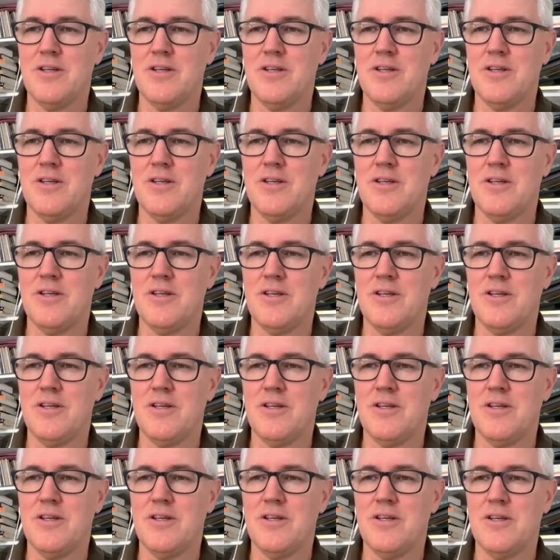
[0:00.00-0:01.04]
uh, that this
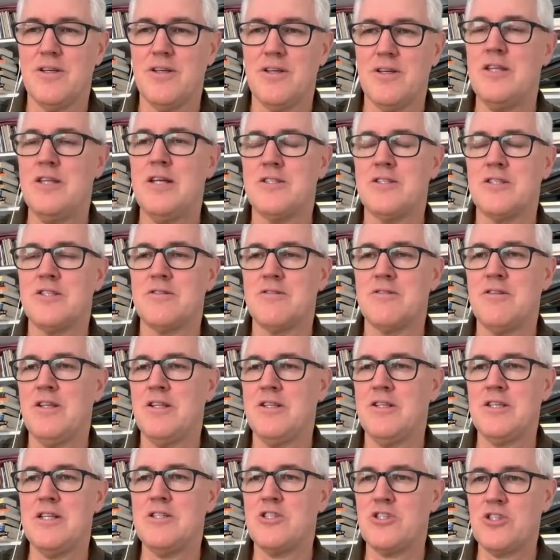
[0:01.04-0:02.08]
passage and that's in
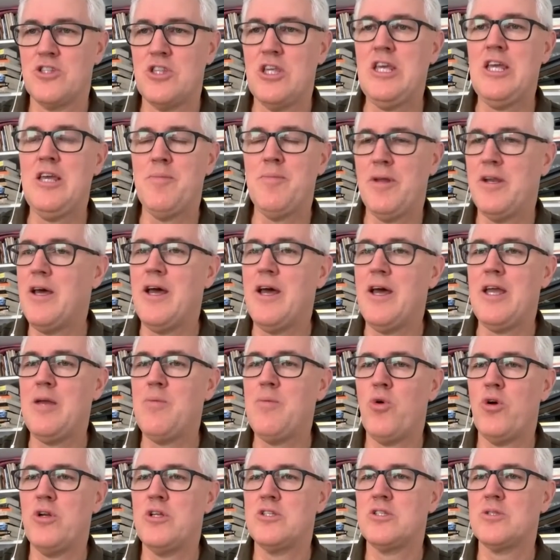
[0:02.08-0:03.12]
a sense theme and
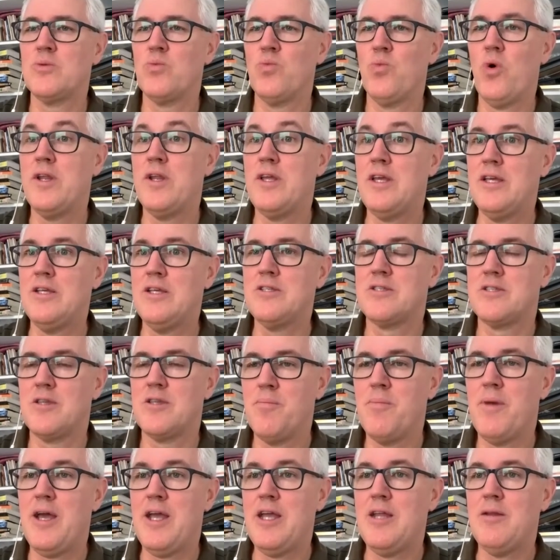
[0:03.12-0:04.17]
aim what is what is the
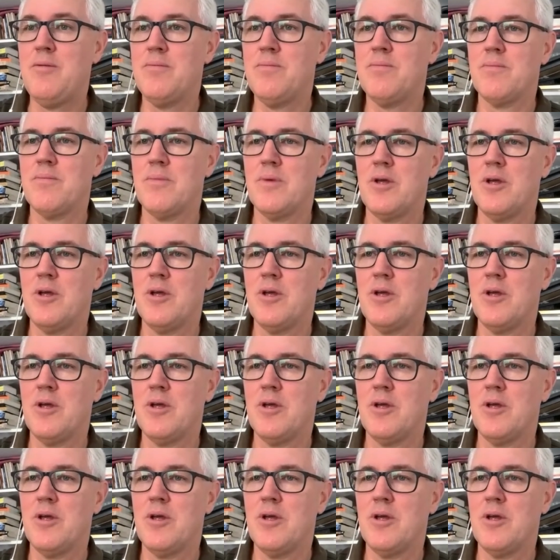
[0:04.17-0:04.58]
main